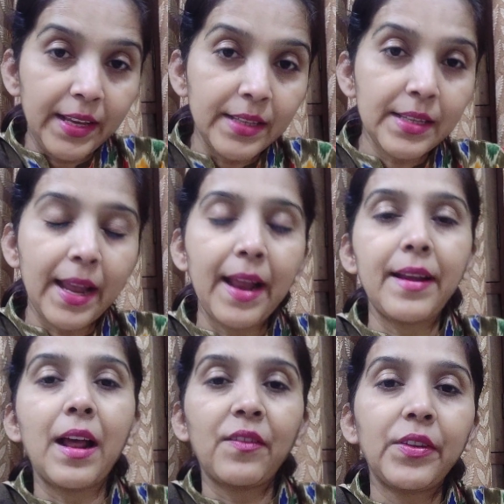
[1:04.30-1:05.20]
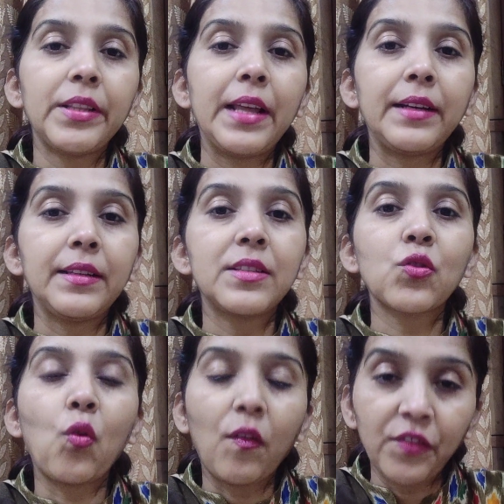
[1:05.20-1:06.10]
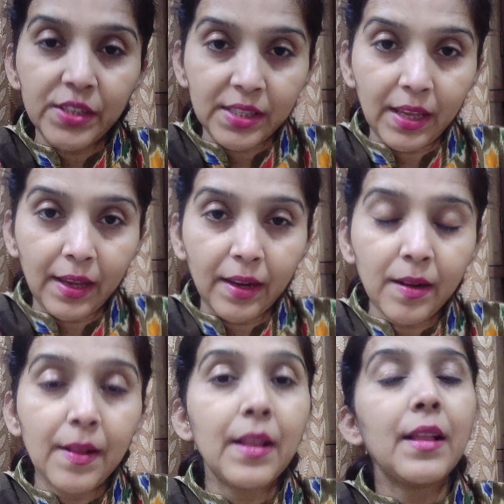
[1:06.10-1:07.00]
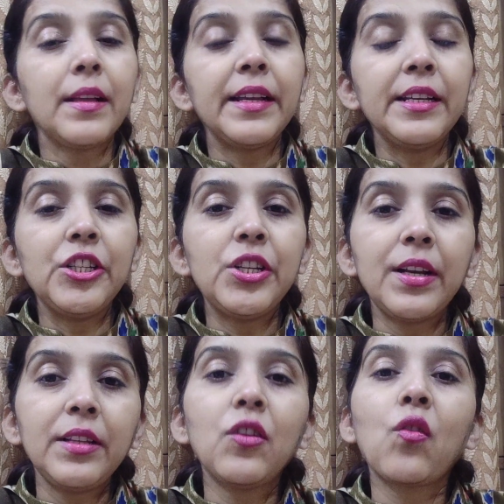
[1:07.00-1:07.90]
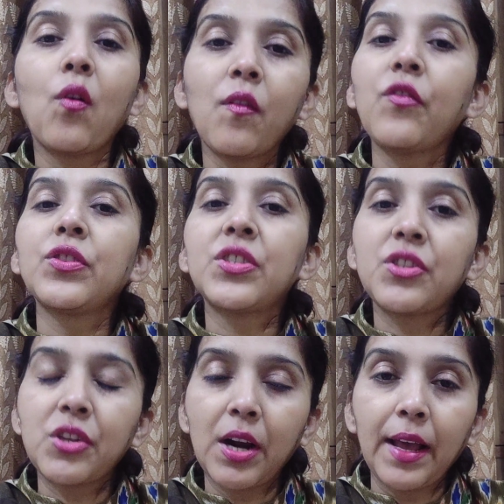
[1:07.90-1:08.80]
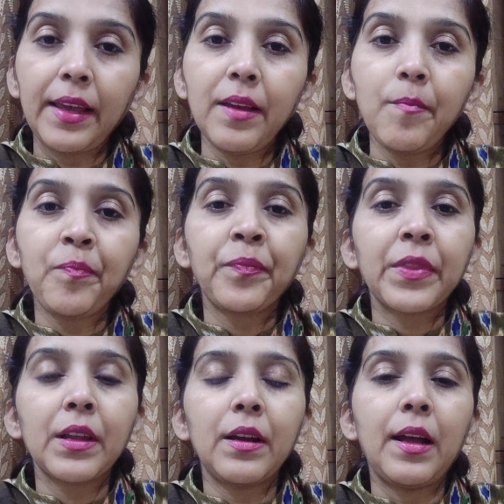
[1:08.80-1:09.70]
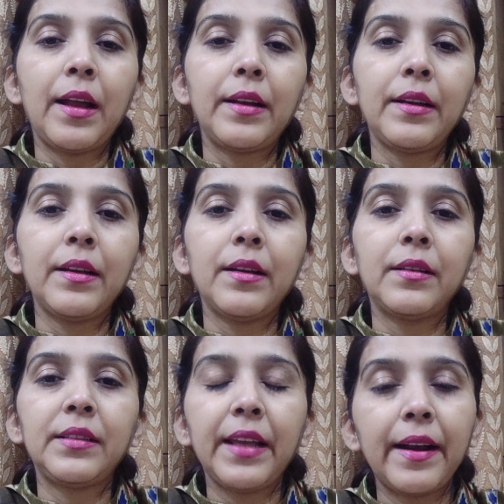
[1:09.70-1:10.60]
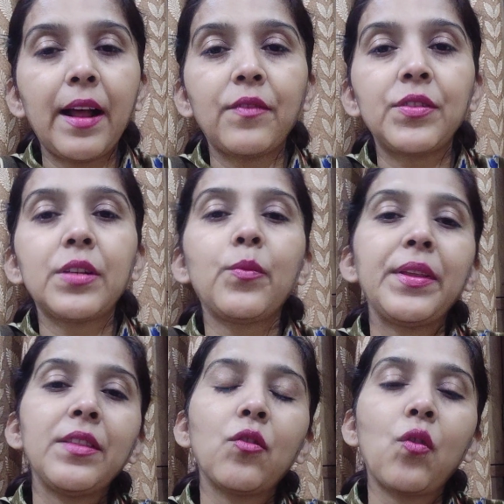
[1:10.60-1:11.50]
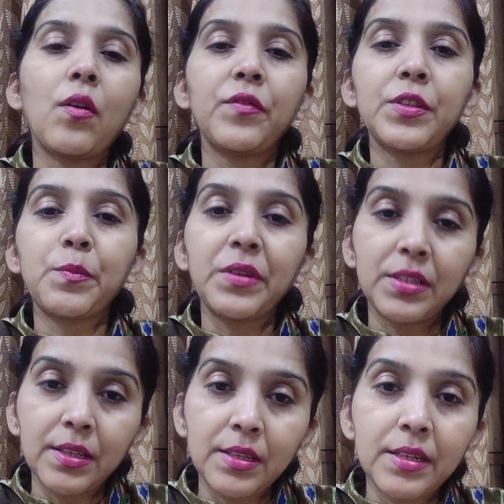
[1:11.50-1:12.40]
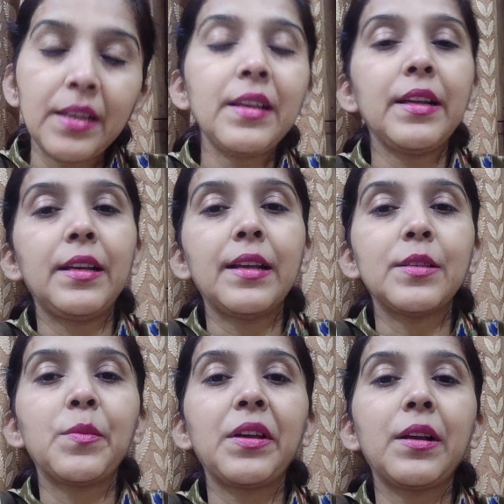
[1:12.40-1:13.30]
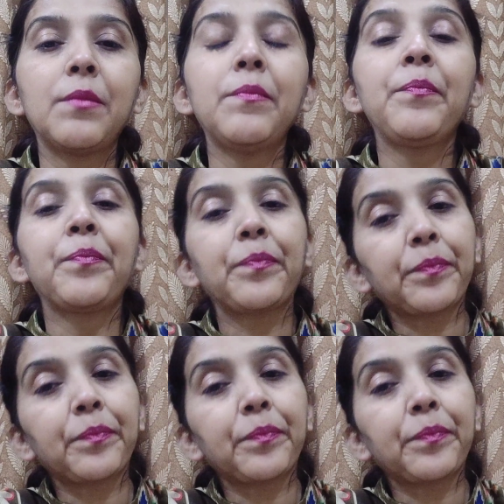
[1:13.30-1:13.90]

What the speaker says: days, and after that, this cough is there. Initially, the cough was dry, and thereafter, when the cough is persisting, it has become